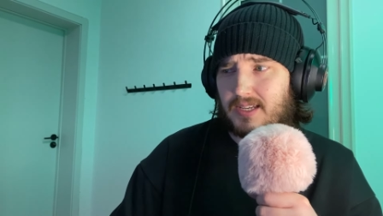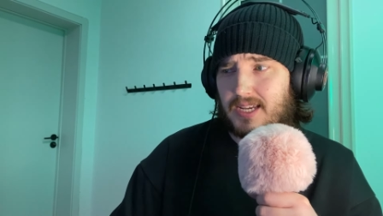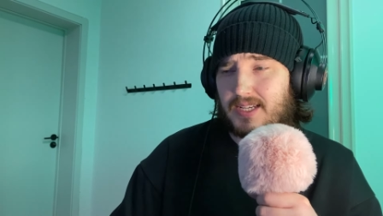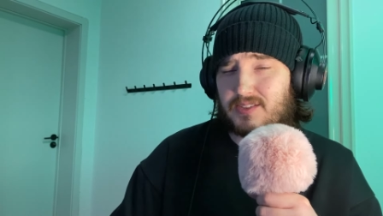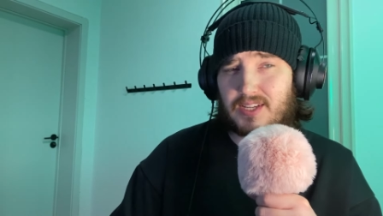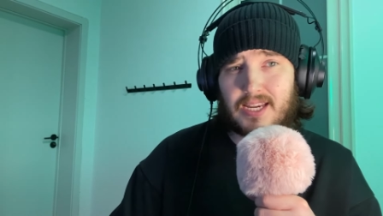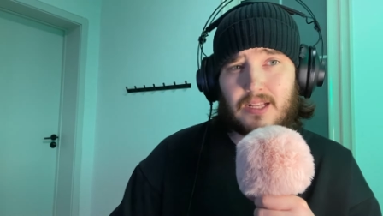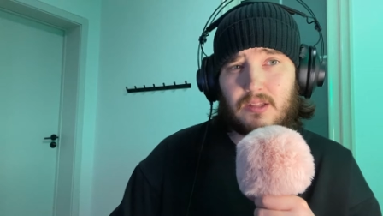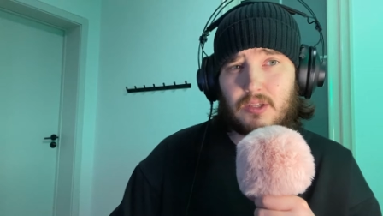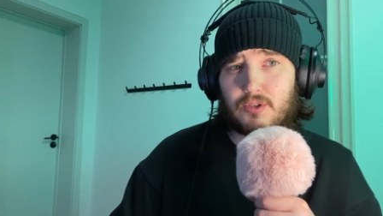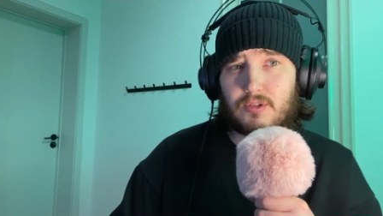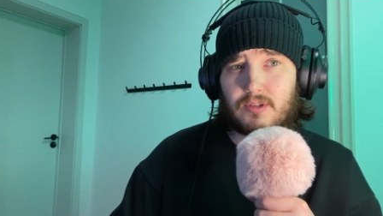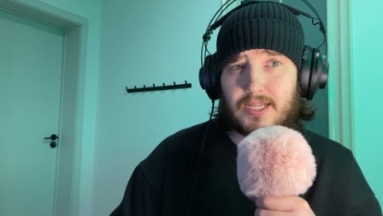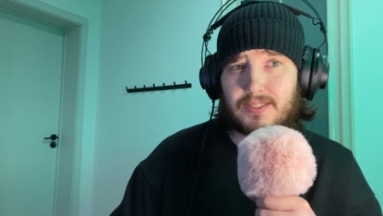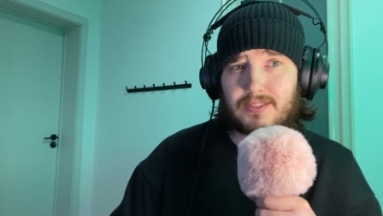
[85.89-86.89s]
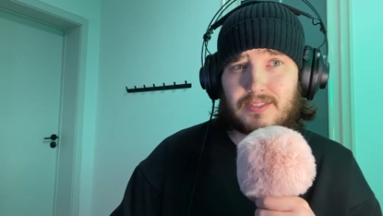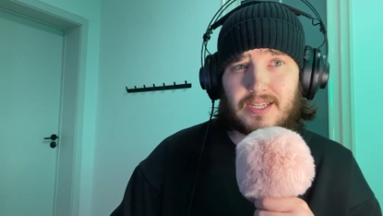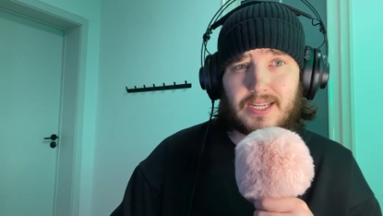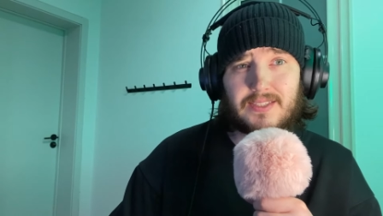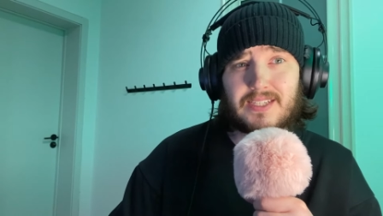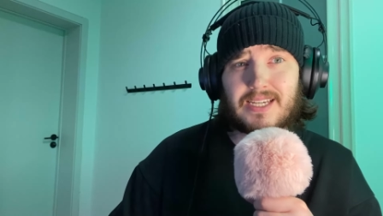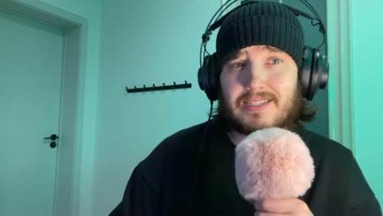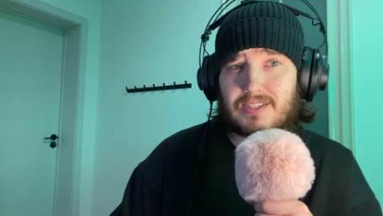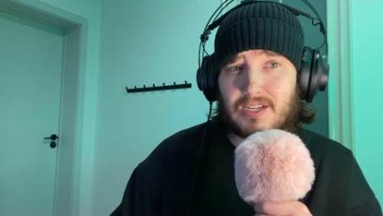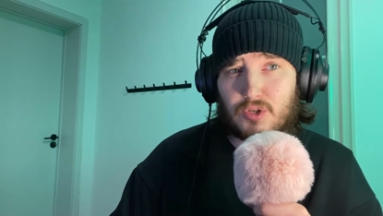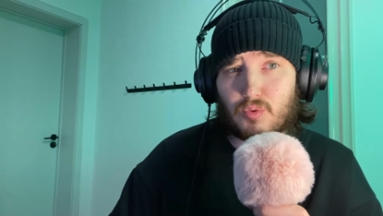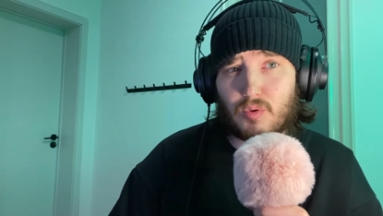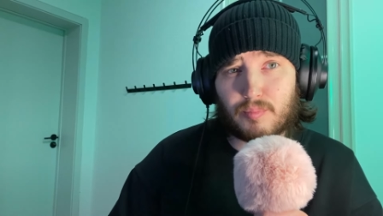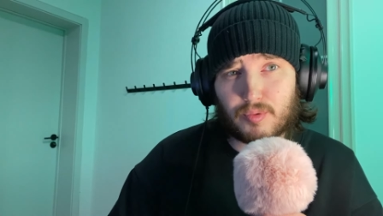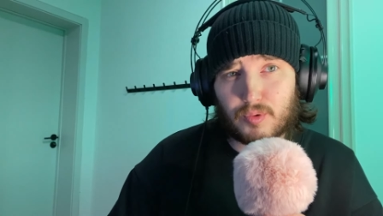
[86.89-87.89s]
It's easy
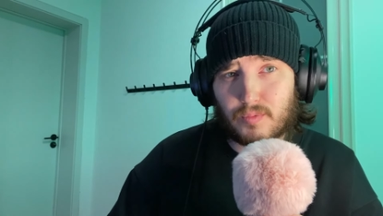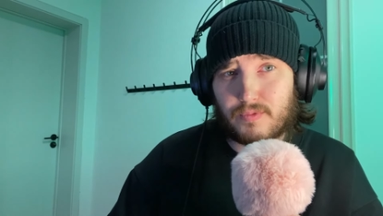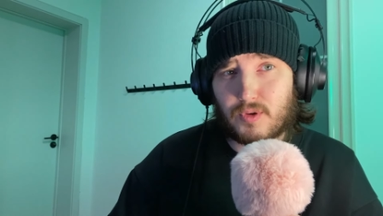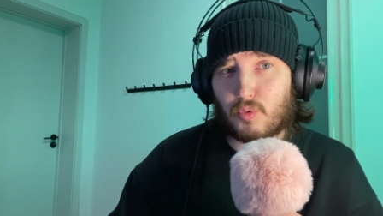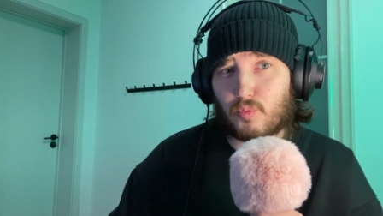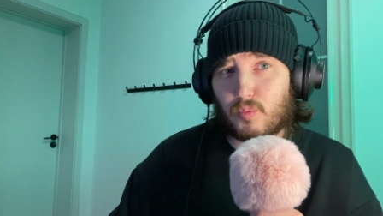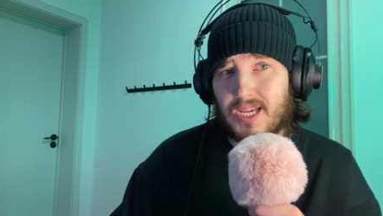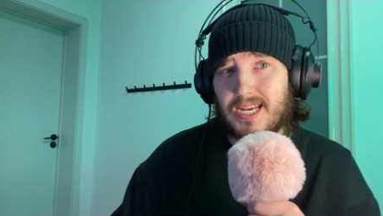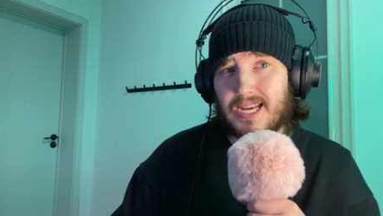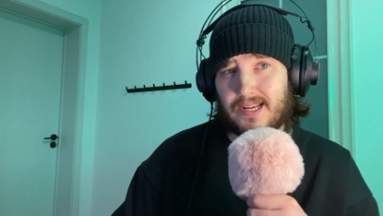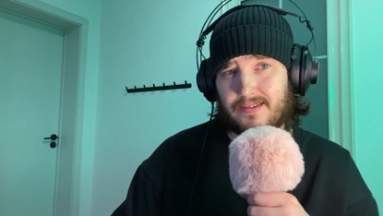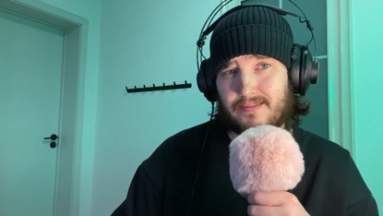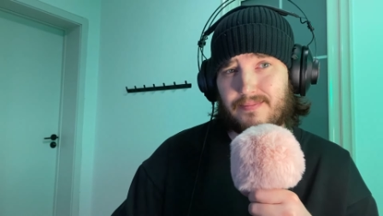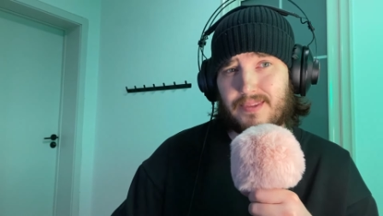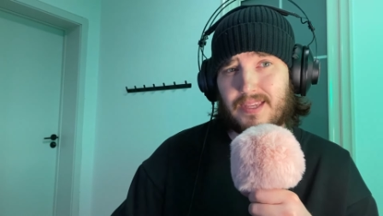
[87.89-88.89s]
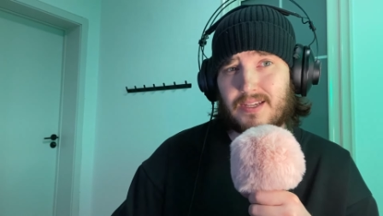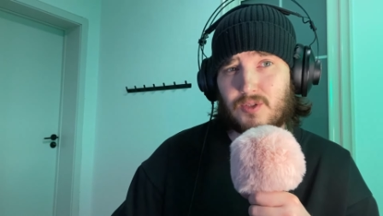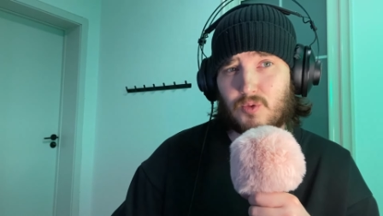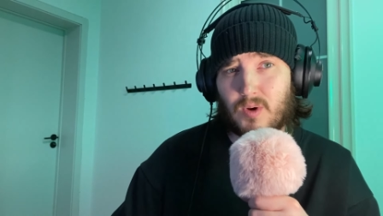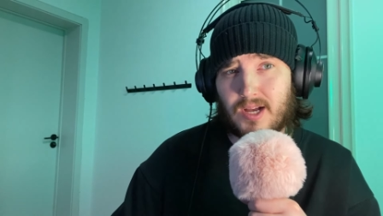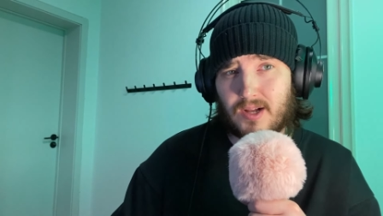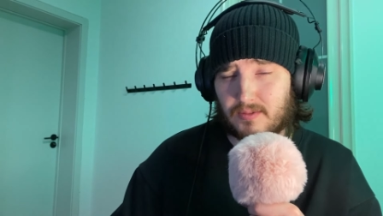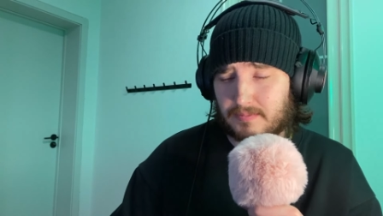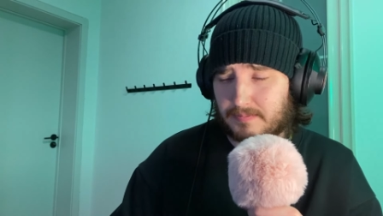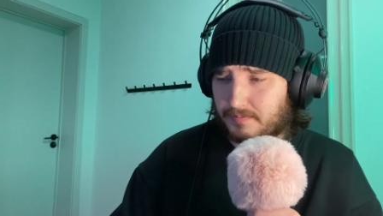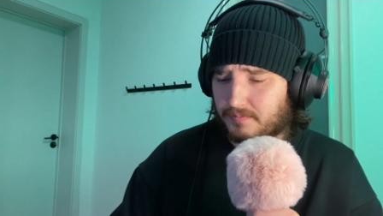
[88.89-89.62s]
to improve your reading as well.